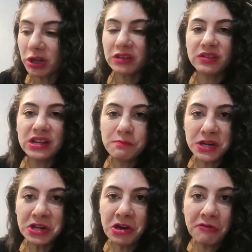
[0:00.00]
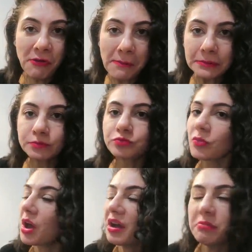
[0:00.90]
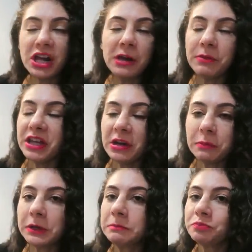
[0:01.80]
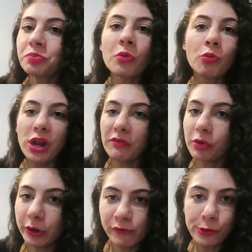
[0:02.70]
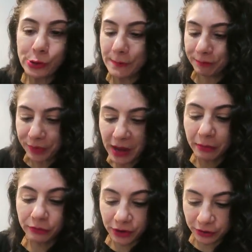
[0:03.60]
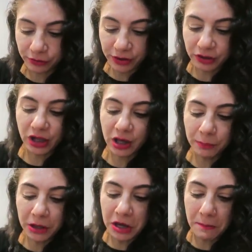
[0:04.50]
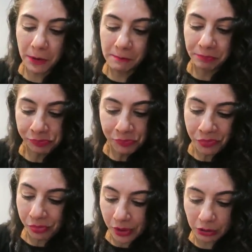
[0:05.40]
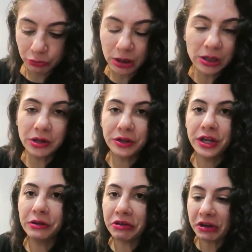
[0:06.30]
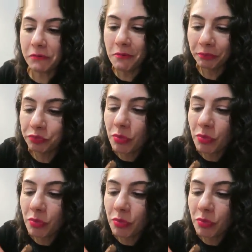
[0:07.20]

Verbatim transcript: when I sleep enough, I'm a happy camper. When I have good food, I'm a very, very happy camper. Really nothing can